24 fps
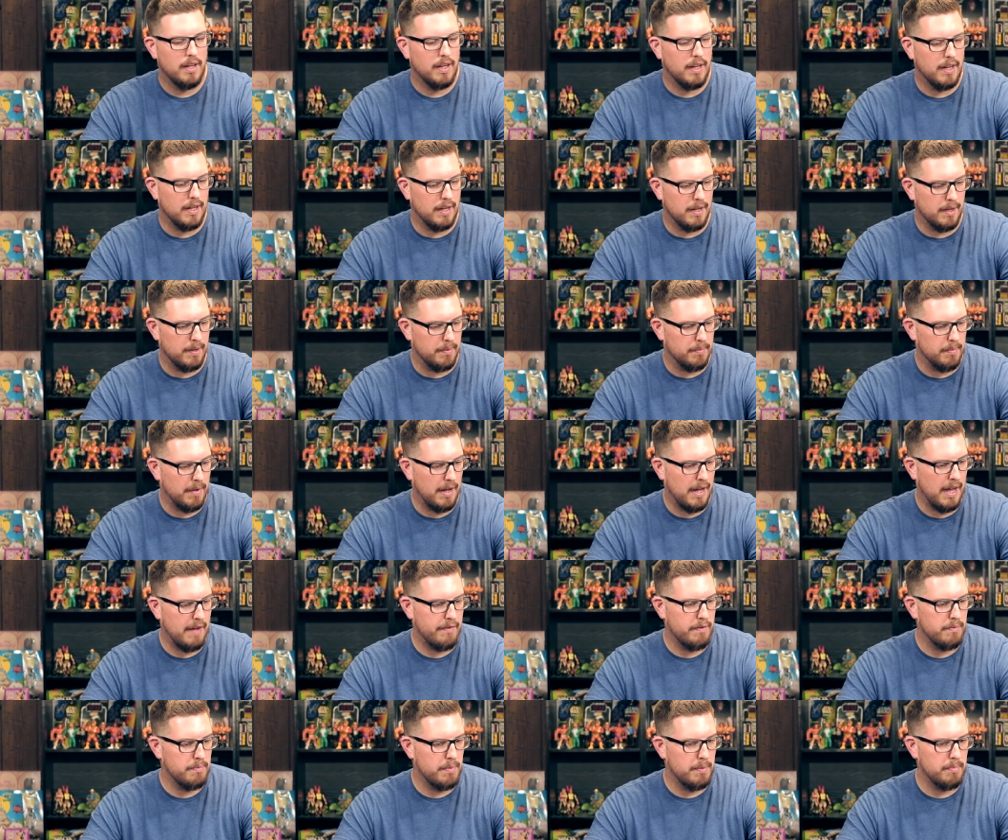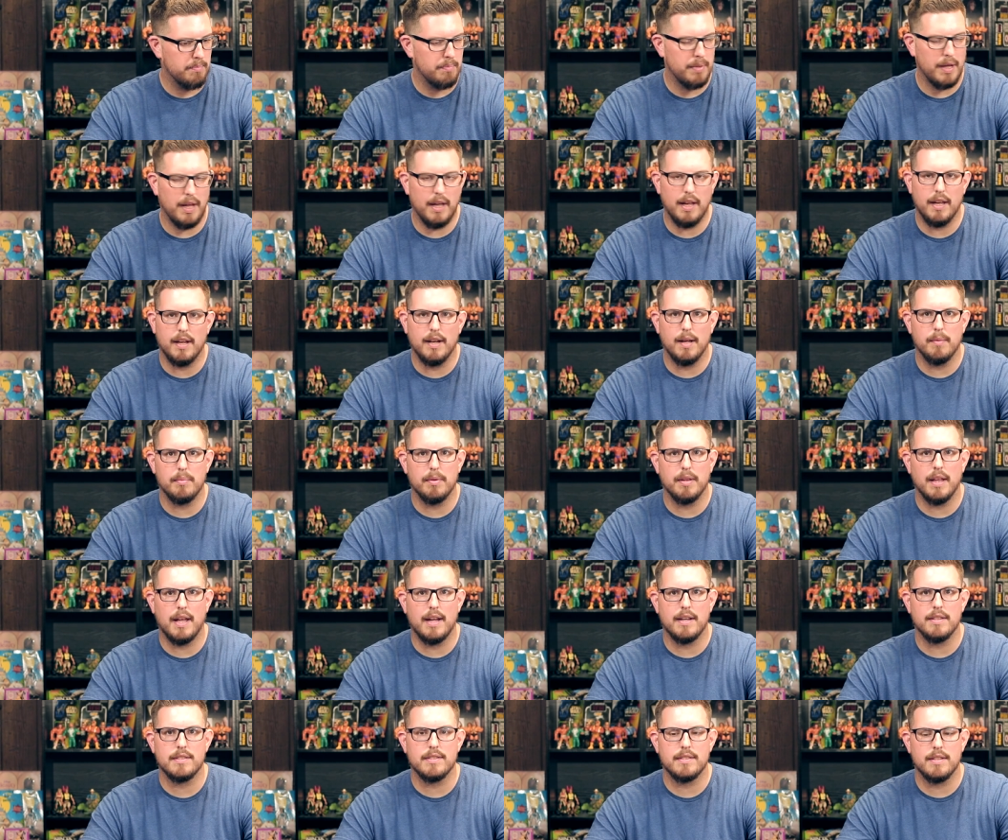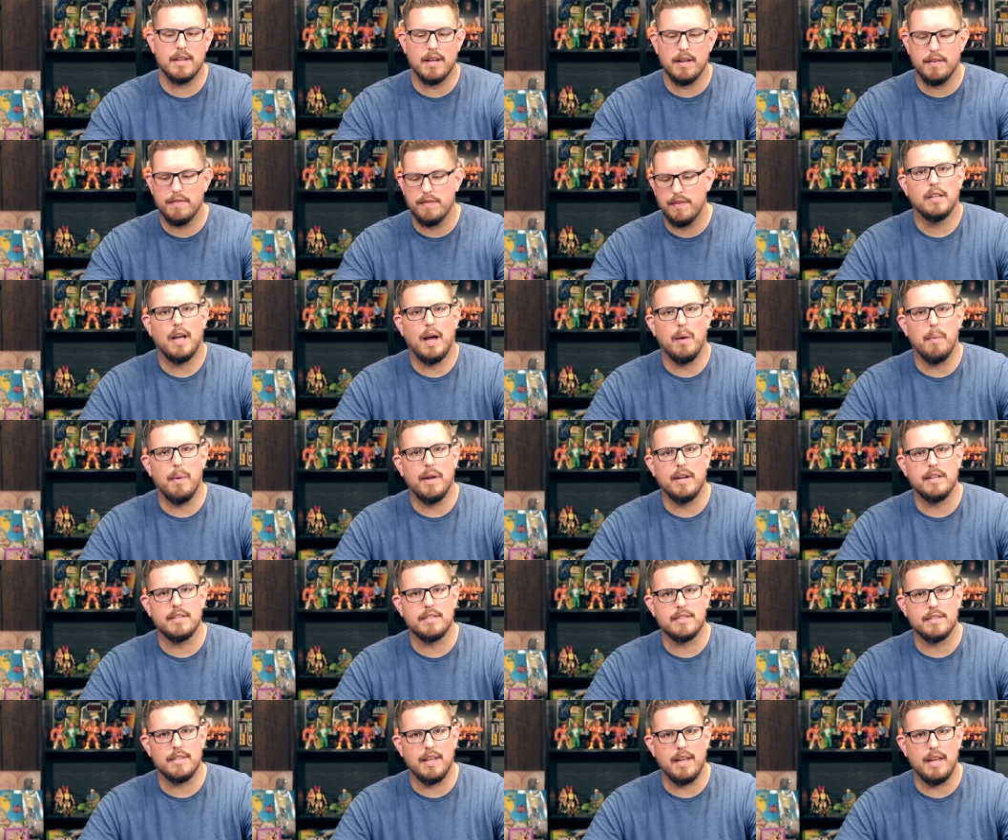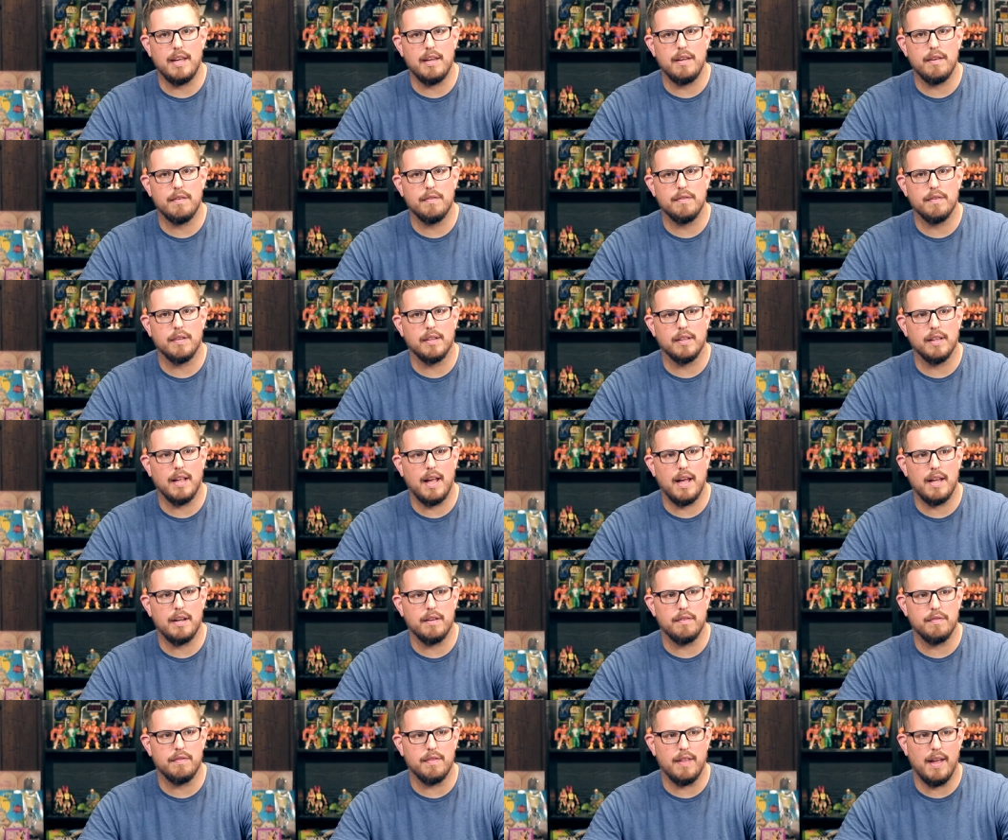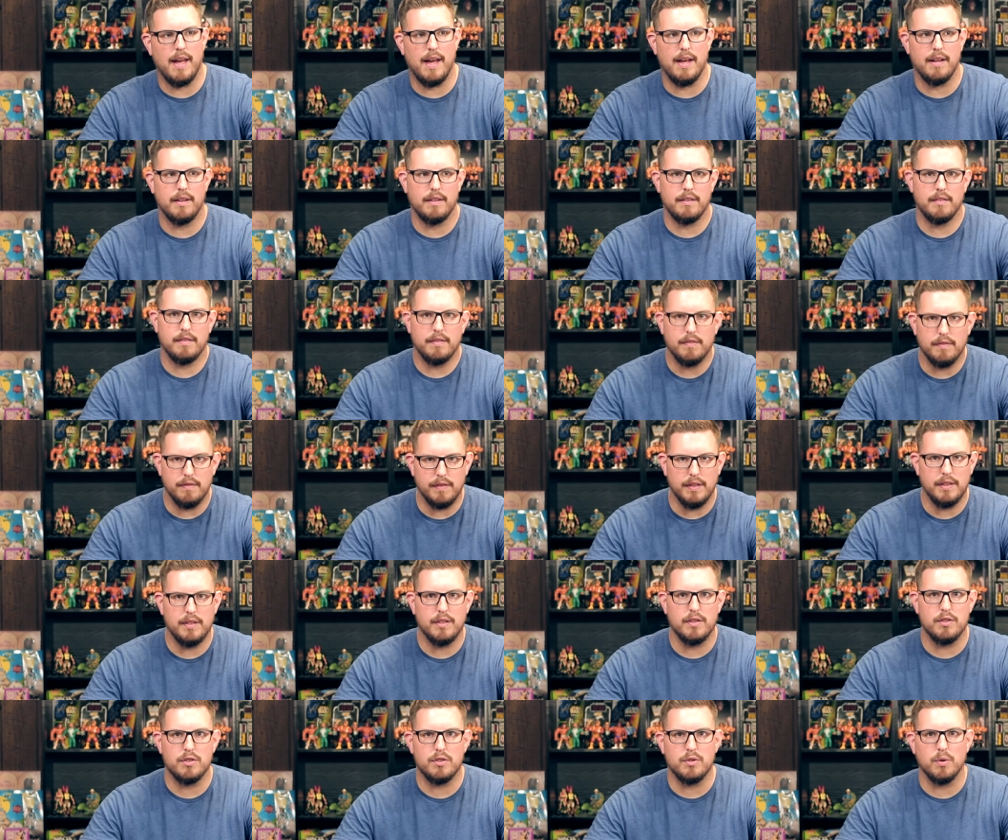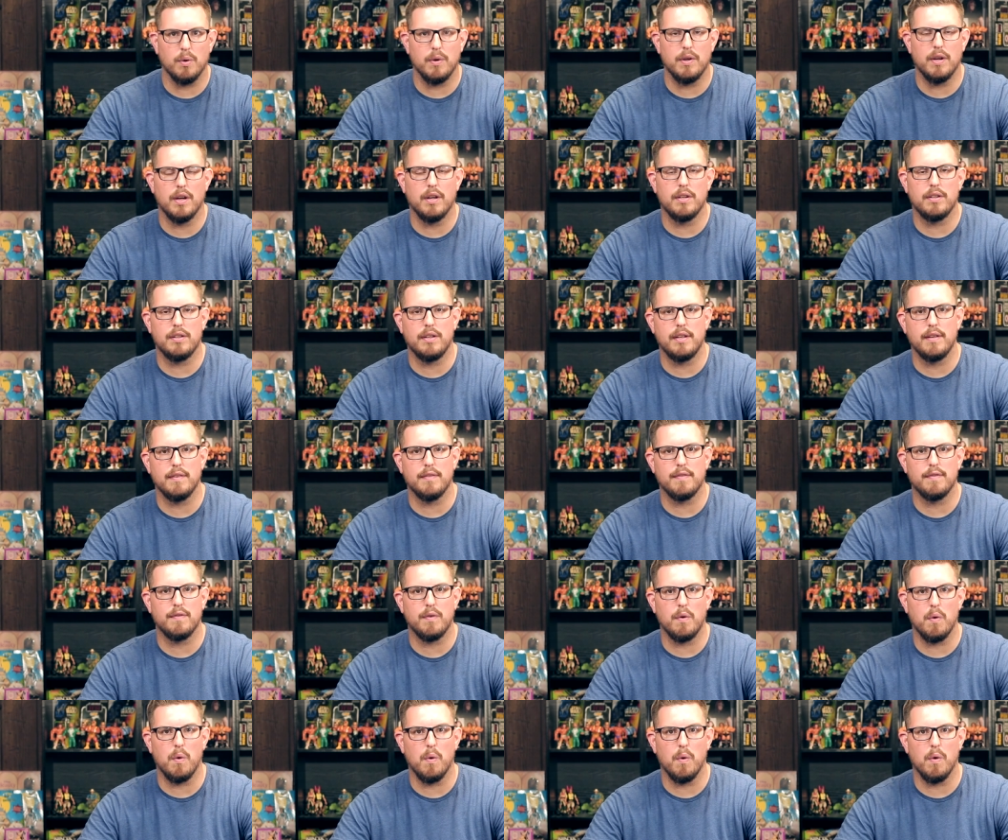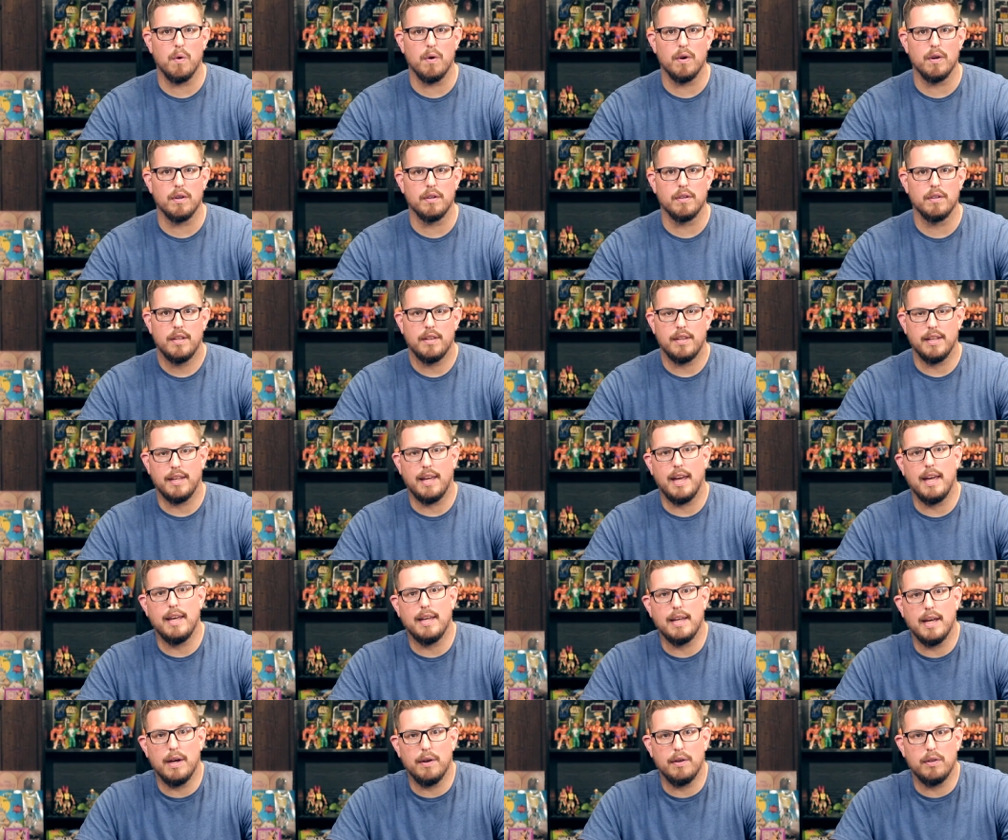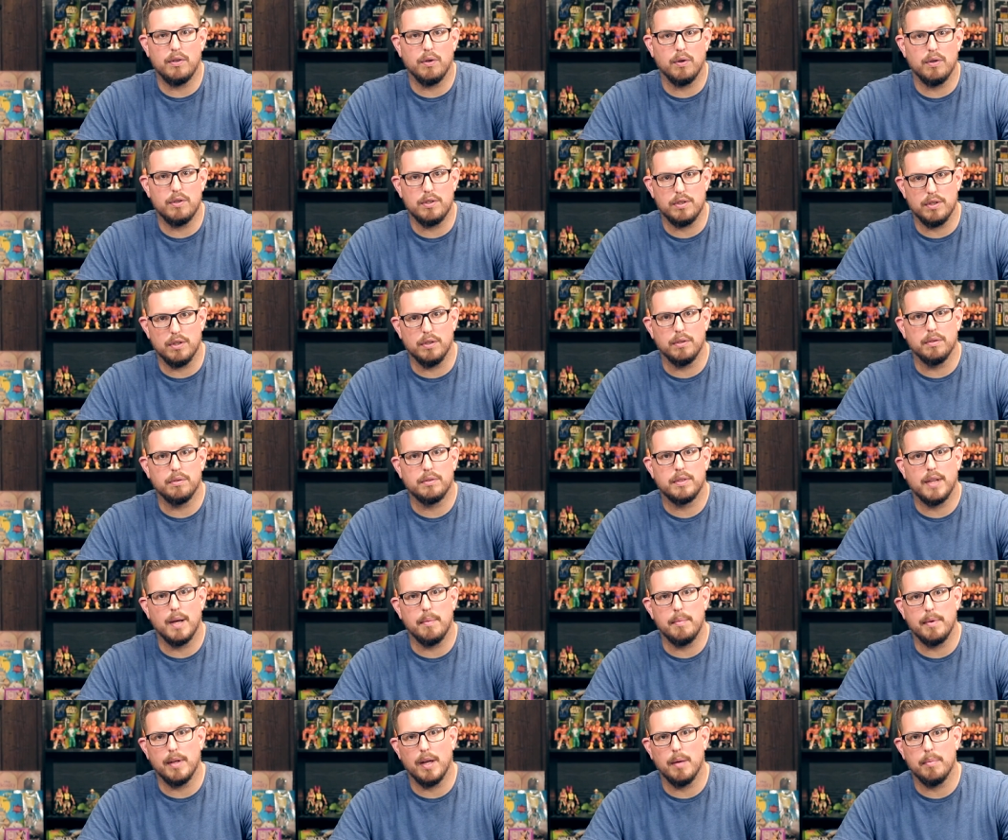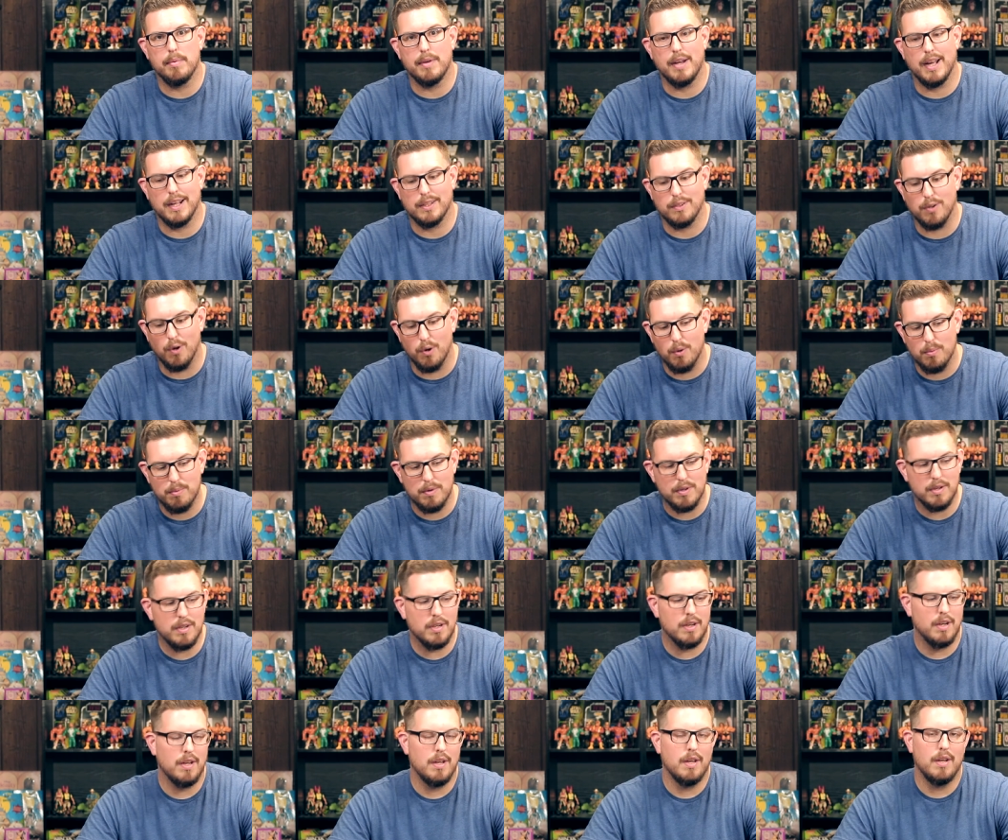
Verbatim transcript: Um, I haven't been picking up a lot of stuff. I wanna save a lot of that vintage toy hunting for the King County Toy Show coming up in October.